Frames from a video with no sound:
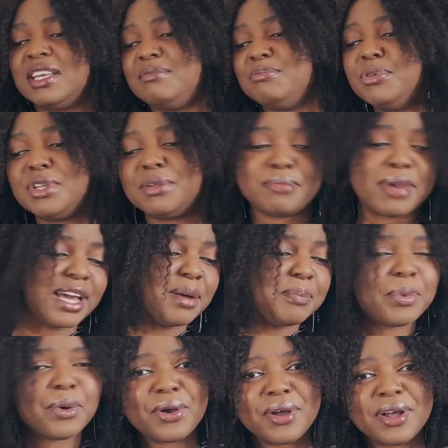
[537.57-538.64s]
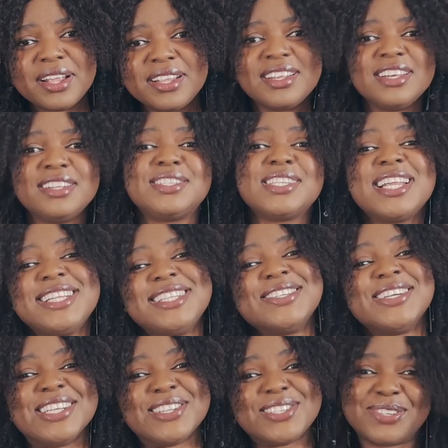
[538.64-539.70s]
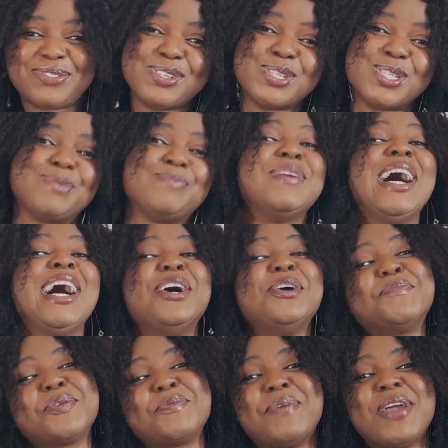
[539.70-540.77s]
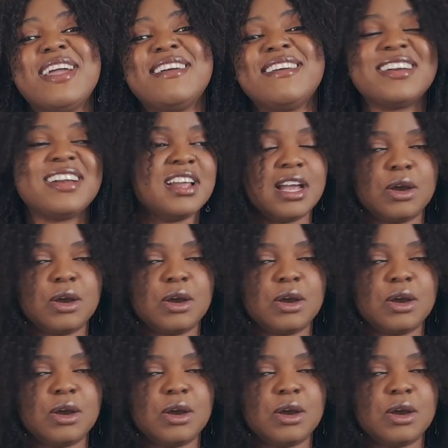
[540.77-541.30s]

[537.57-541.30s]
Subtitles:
putting makeup on to get into an interview, smile, prepare,